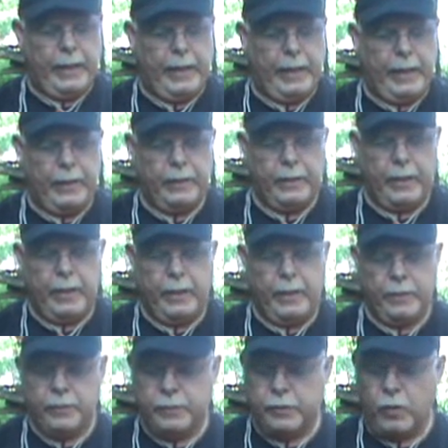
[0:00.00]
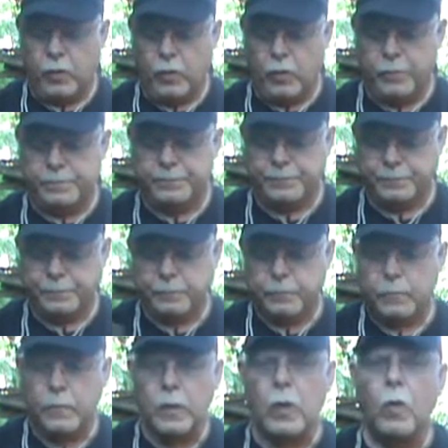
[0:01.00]
And so
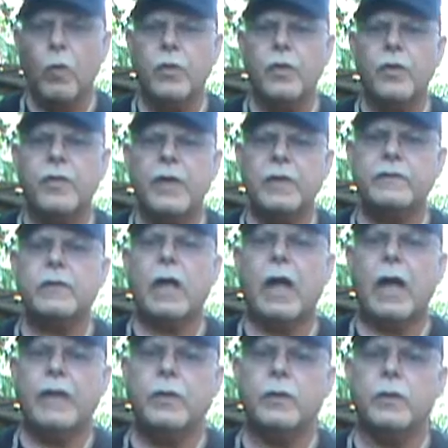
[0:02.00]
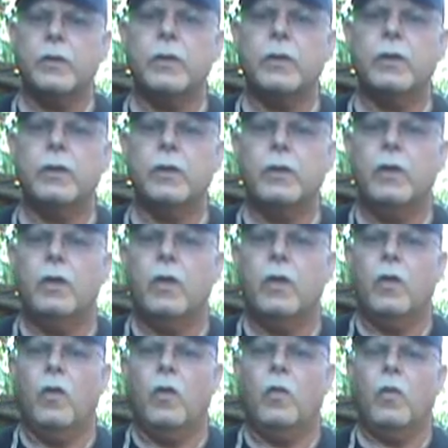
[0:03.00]
one of the things that I do
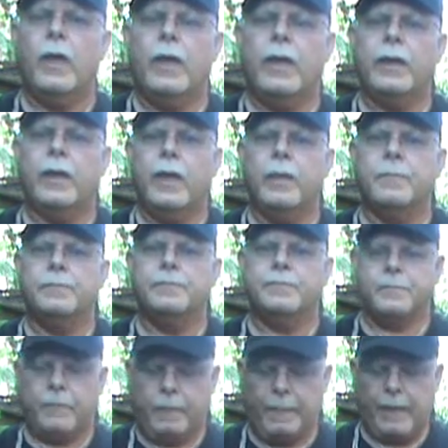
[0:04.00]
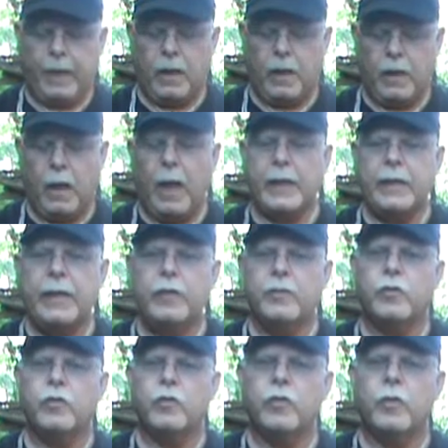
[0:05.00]
when I need
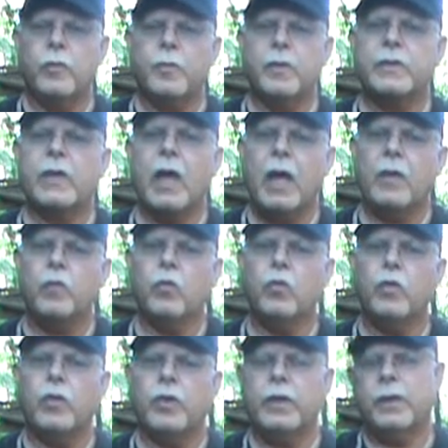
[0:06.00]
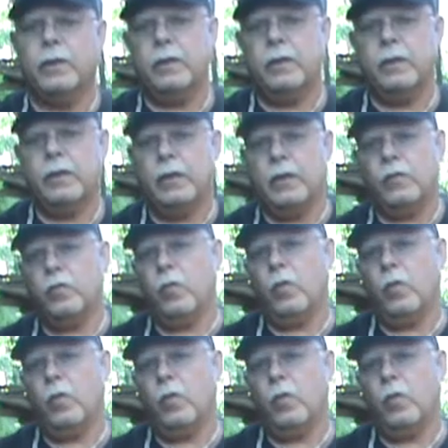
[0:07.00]
to baton wood is,